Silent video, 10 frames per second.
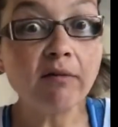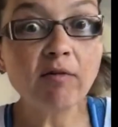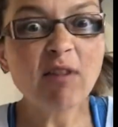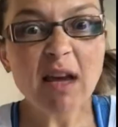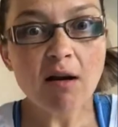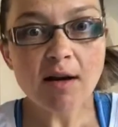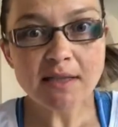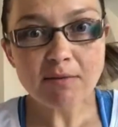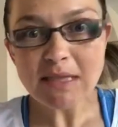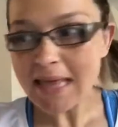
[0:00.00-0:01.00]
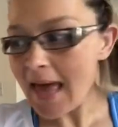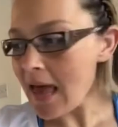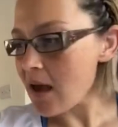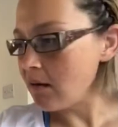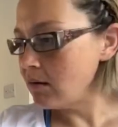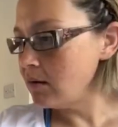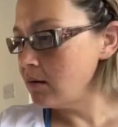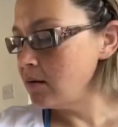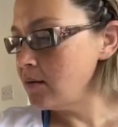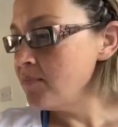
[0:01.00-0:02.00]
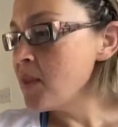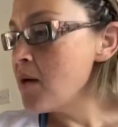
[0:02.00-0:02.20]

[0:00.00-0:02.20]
even realise he was there.